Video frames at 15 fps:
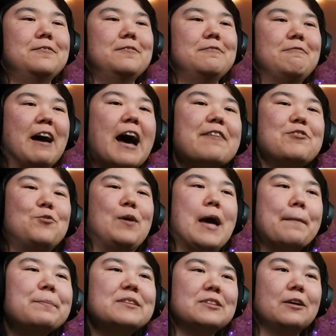Business
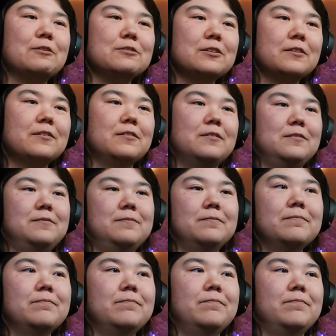actually hit a peak.
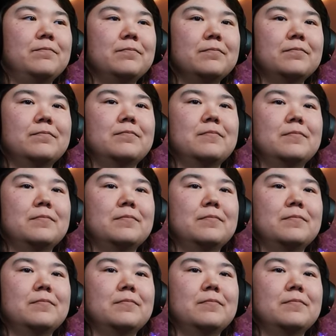And it would be